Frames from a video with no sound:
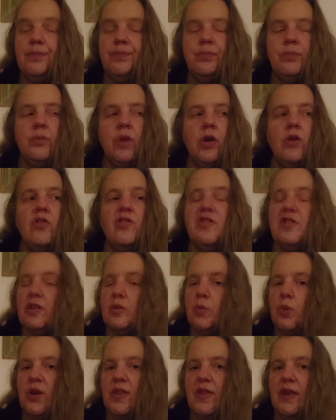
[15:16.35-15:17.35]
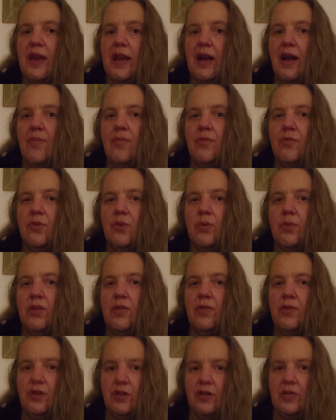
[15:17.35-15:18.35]
noticing where they come from in the
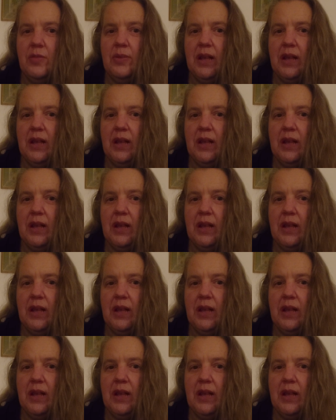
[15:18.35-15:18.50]
first